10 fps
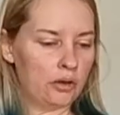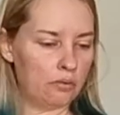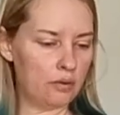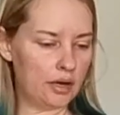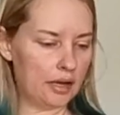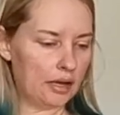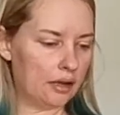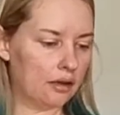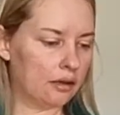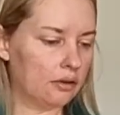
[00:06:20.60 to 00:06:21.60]
What
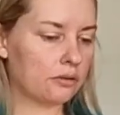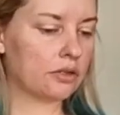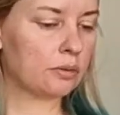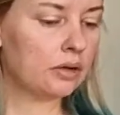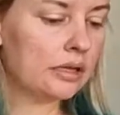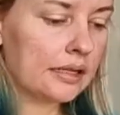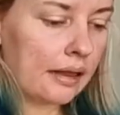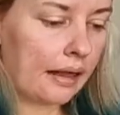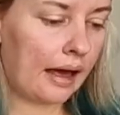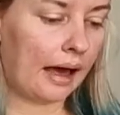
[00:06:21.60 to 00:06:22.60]
else? What is
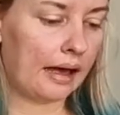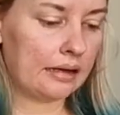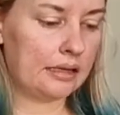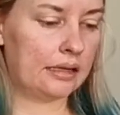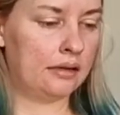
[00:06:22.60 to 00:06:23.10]
that?